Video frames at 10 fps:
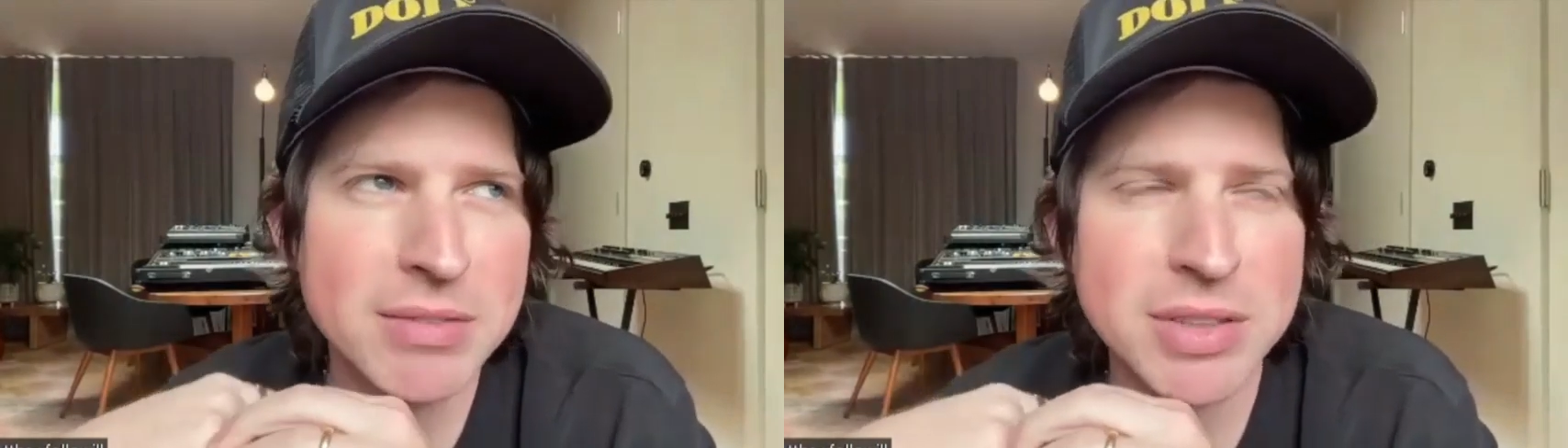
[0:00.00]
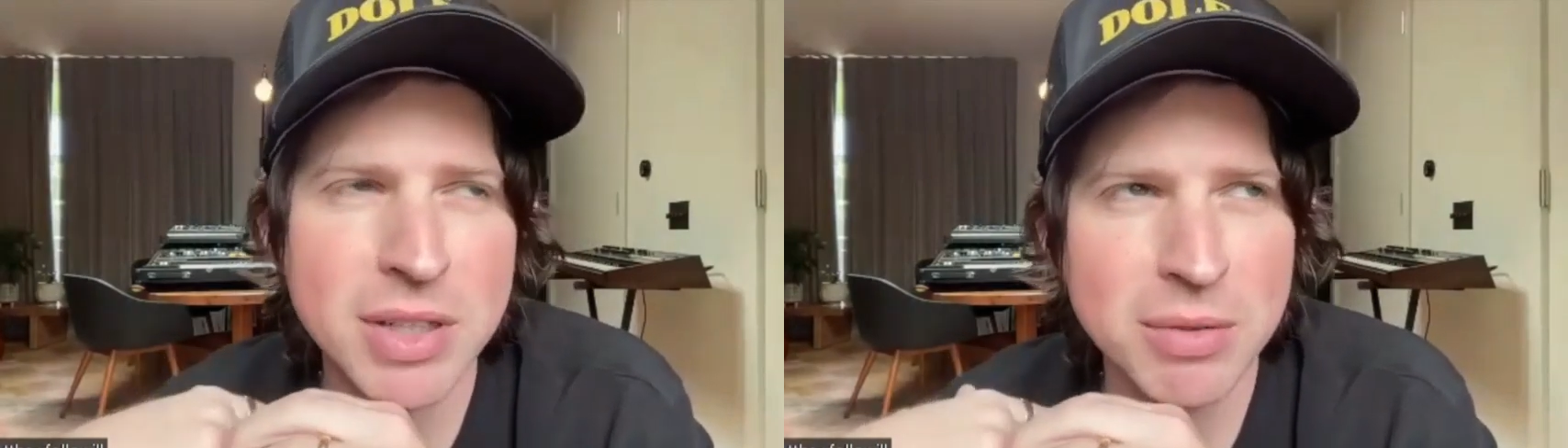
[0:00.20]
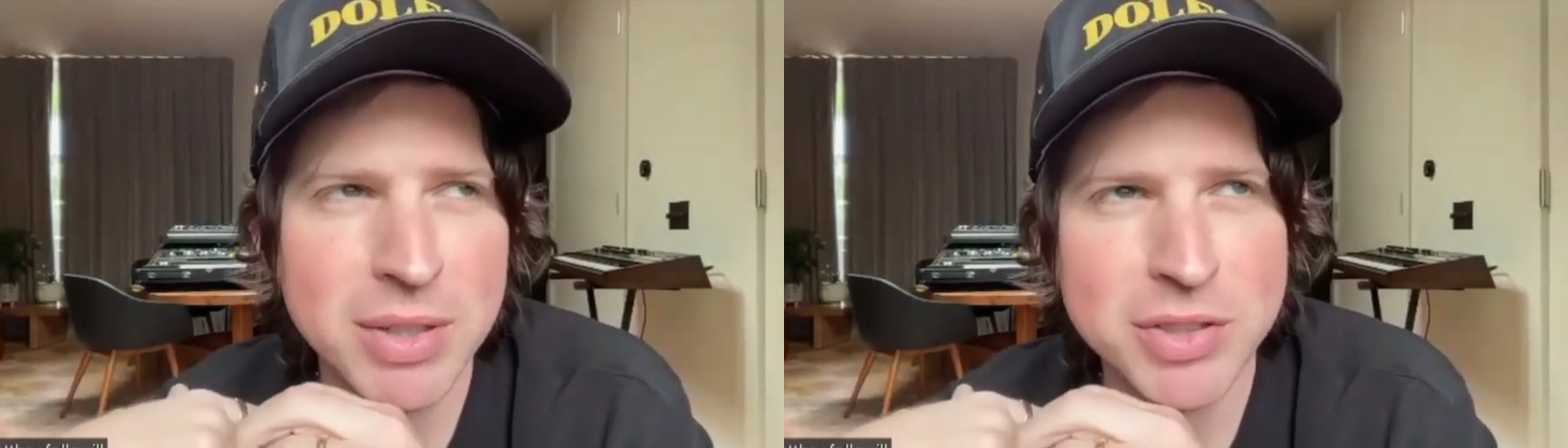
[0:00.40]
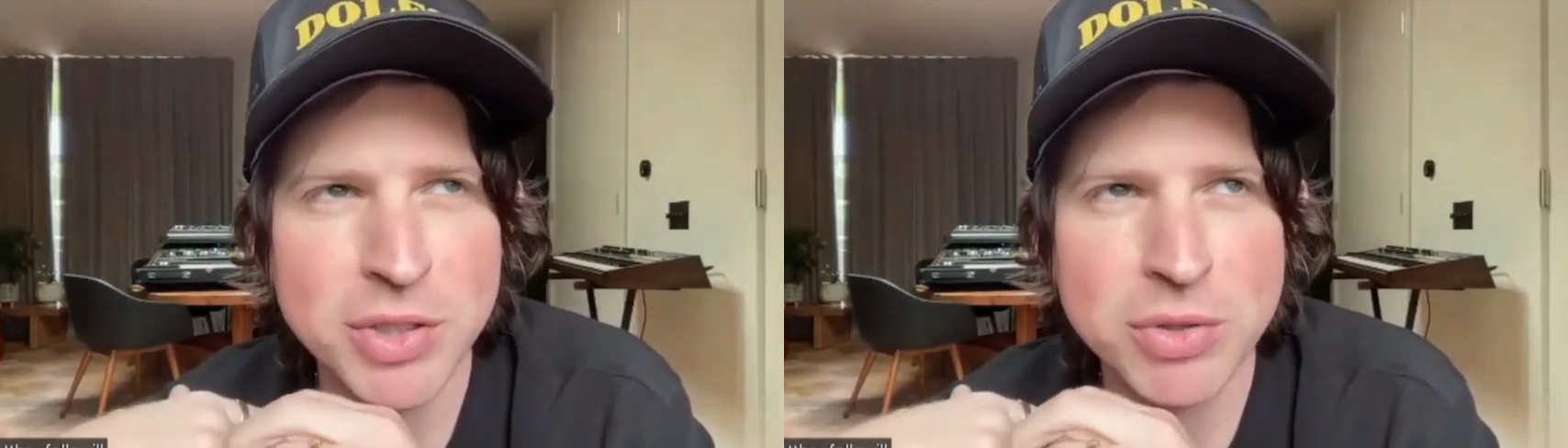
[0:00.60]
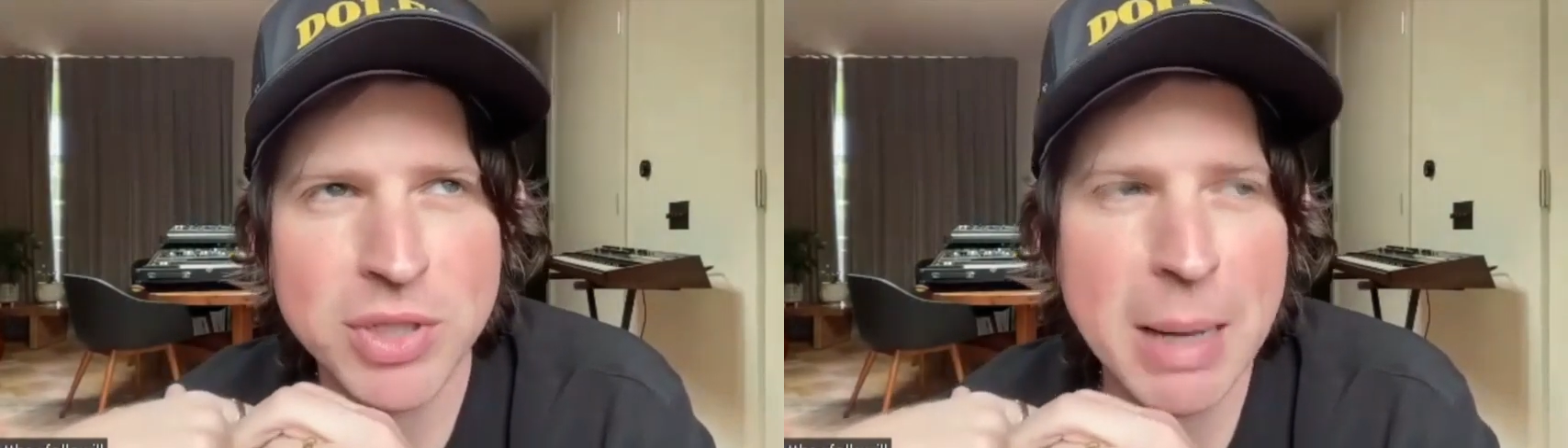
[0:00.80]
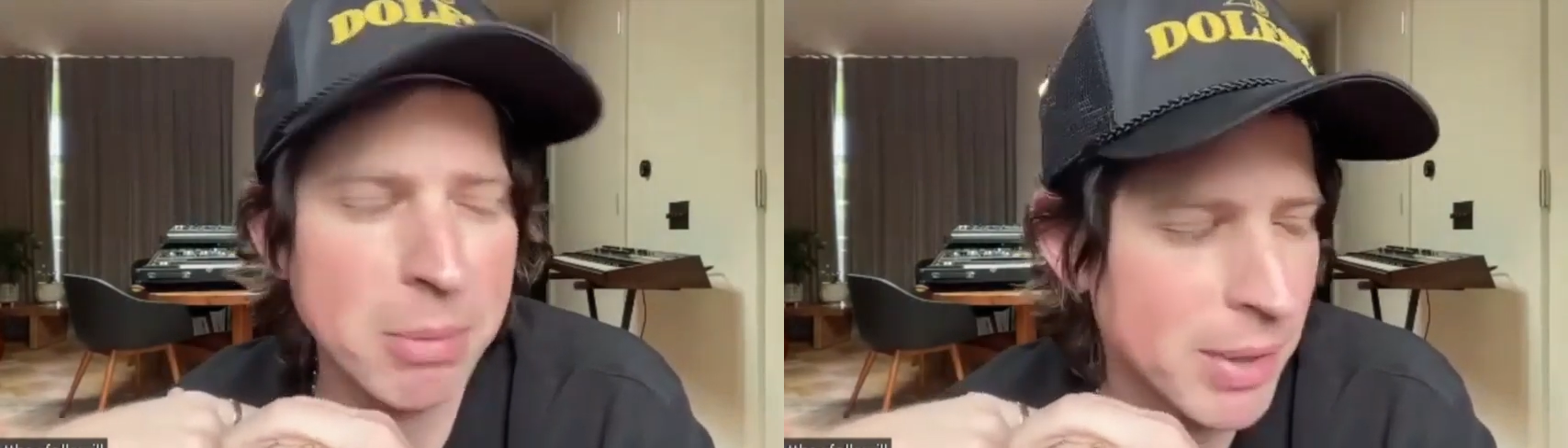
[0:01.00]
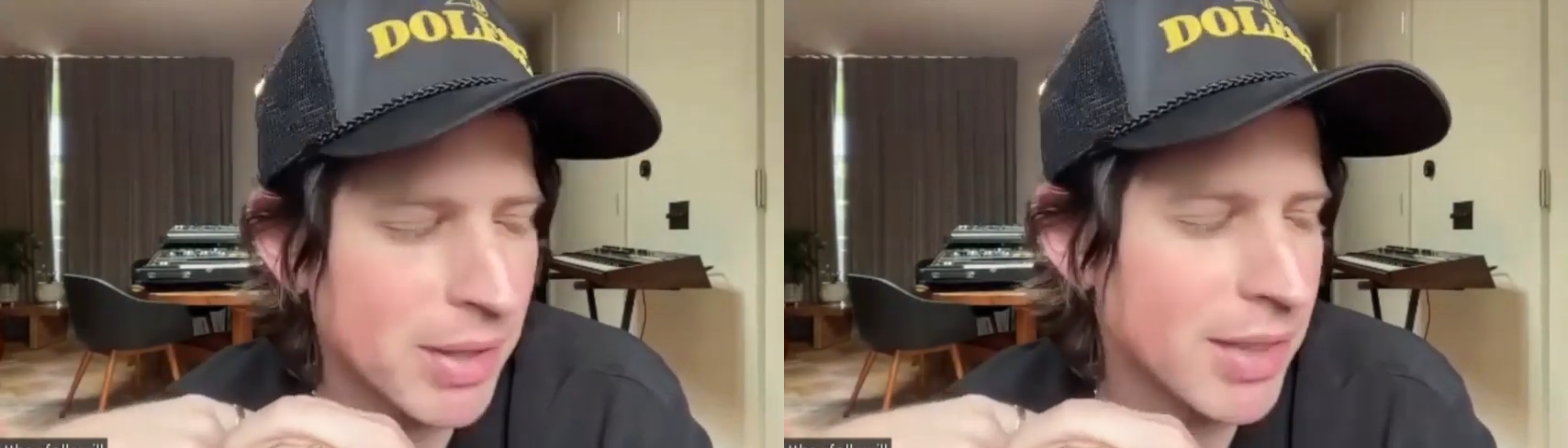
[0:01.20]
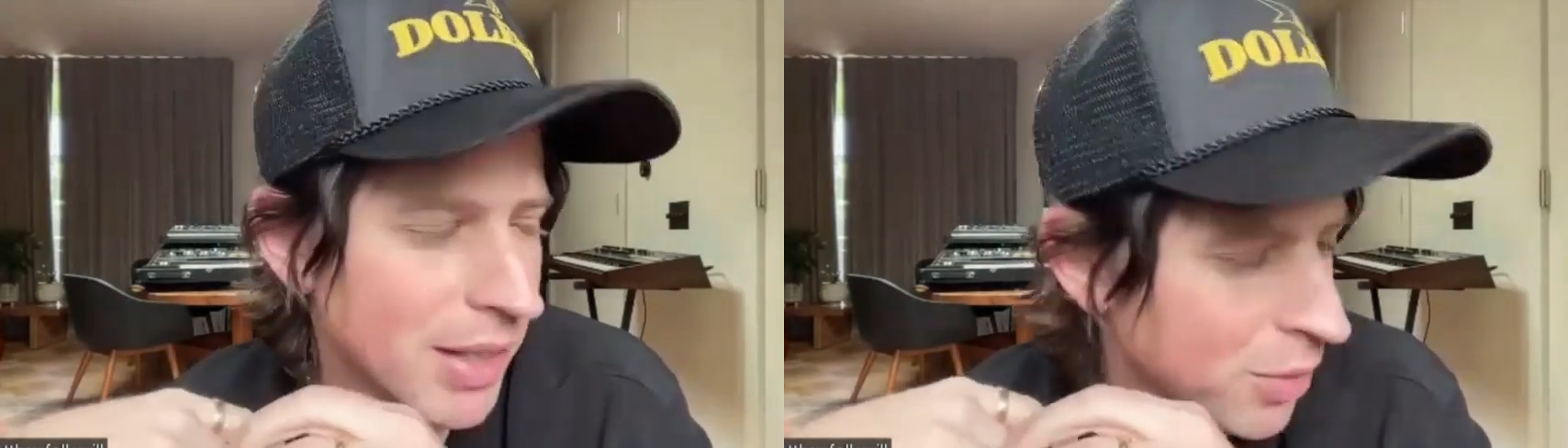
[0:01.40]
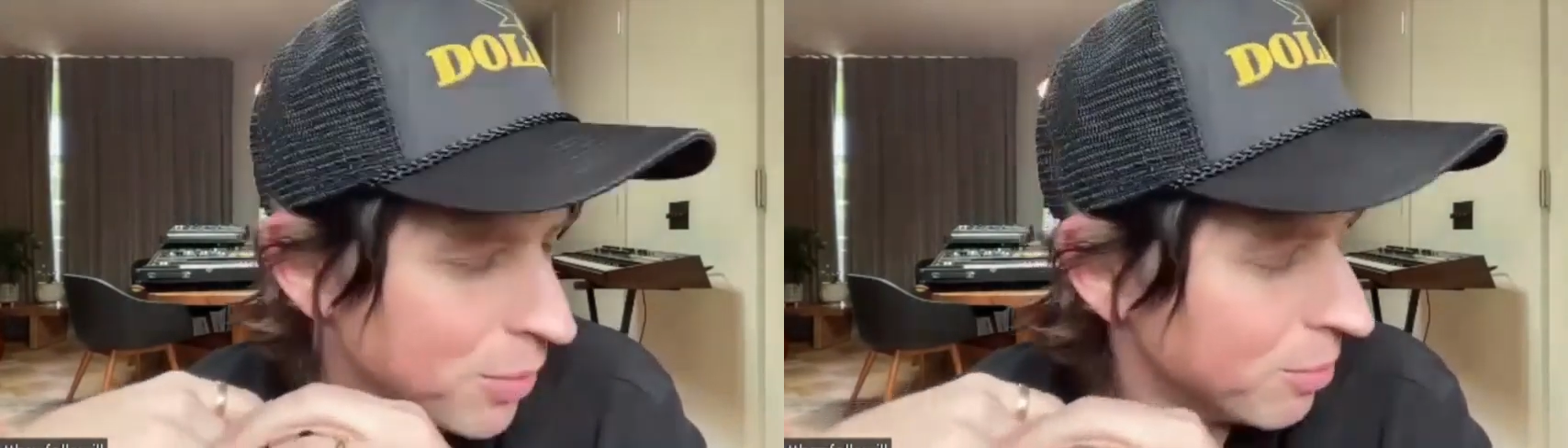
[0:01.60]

So it's a huge compliment. Thank you.